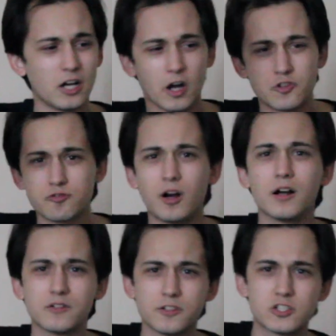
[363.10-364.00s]
a
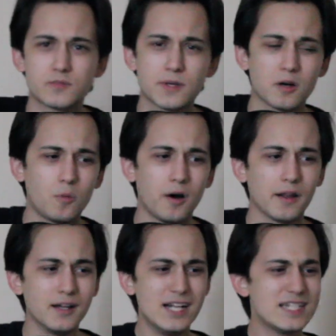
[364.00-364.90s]
drug such as
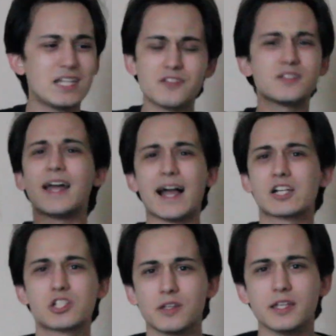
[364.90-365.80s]
marijuana doesn't
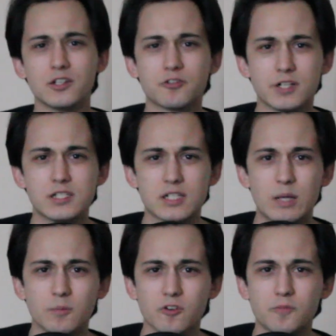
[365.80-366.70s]
actually increase the
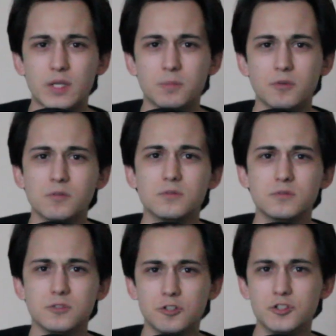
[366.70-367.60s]
number of people
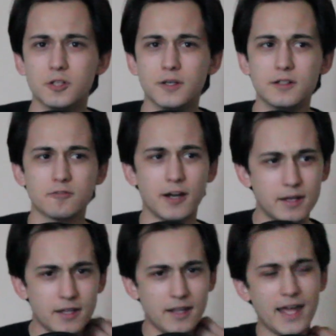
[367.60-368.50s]
who do it,
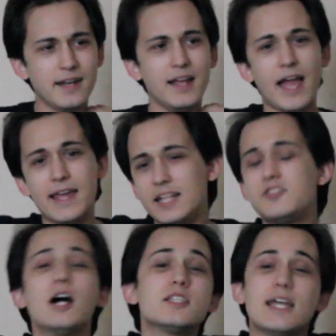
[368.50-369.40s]
right? And
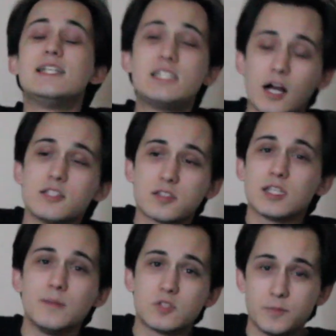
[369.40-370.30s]
it does
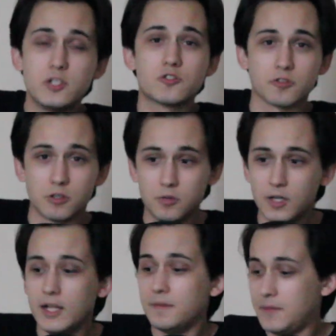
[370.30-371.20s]
seem to be true
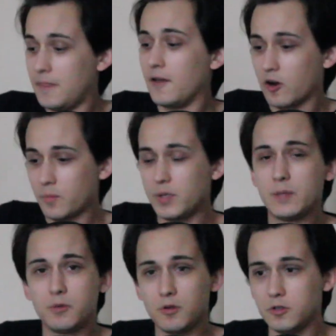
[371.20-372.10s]
that there are
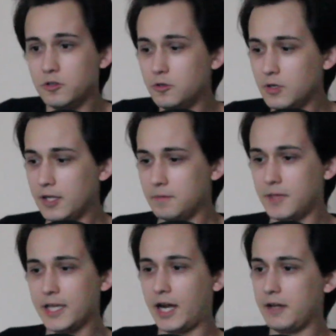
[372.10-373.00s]
people who
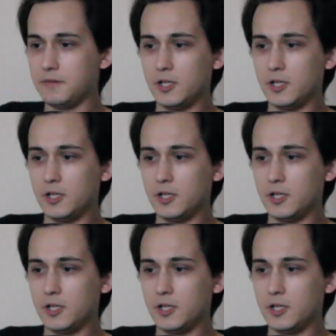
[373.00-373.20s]
there